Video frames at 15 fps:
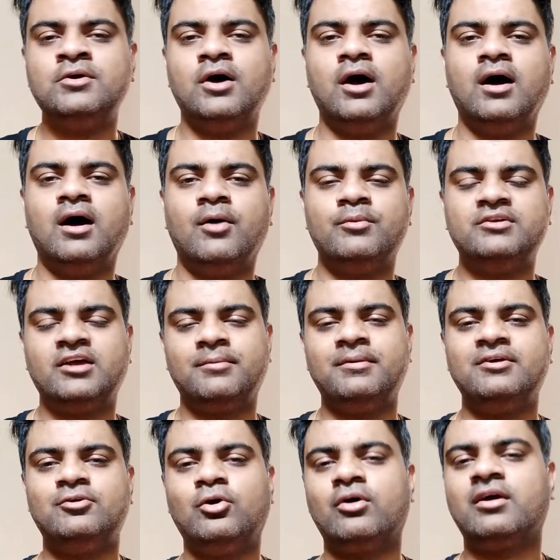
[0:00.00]
uh, which I've
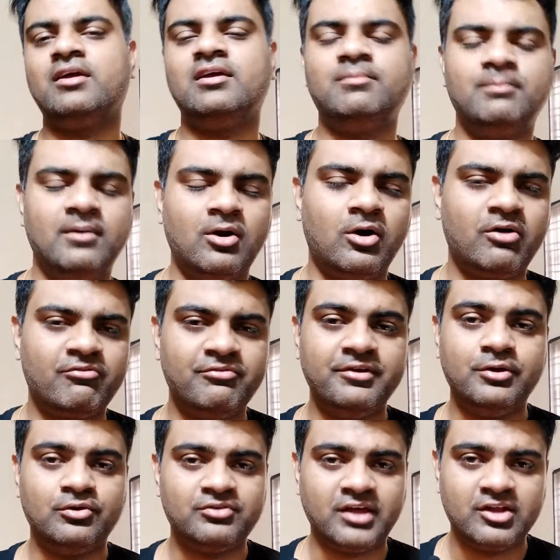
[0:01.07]
been talking in a lot of
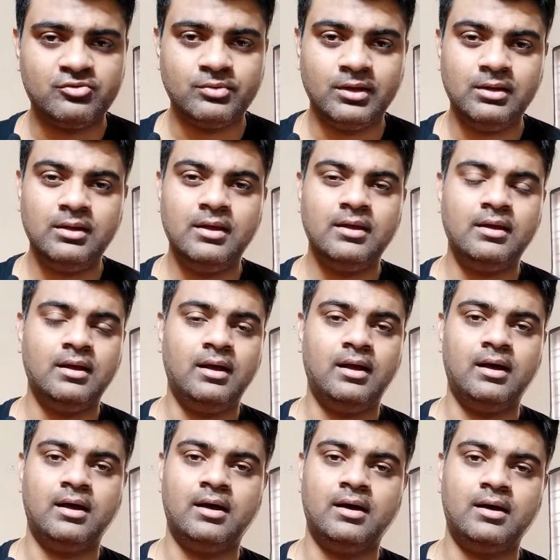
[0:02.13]
videos as well,
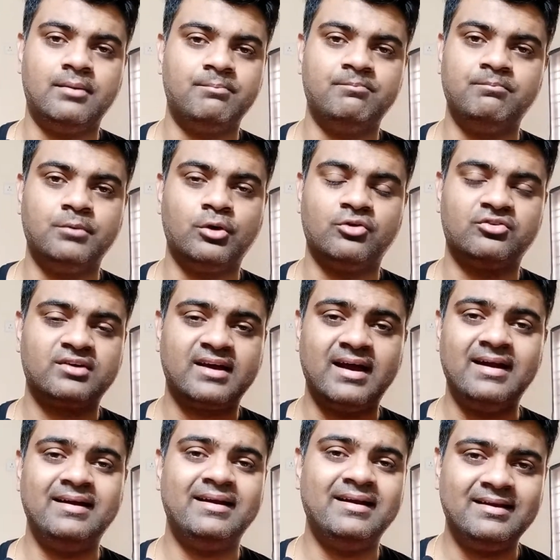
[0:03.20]
uh, because
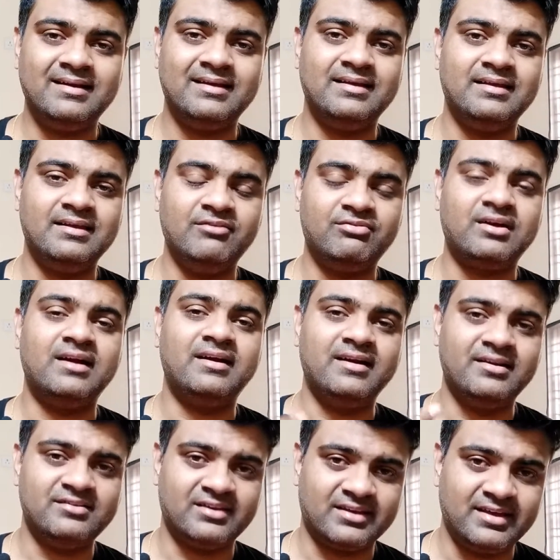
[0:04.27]
content, if
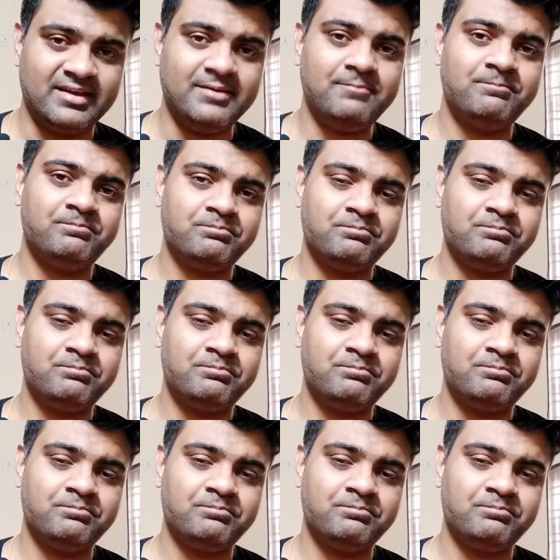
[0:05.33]
content is a king,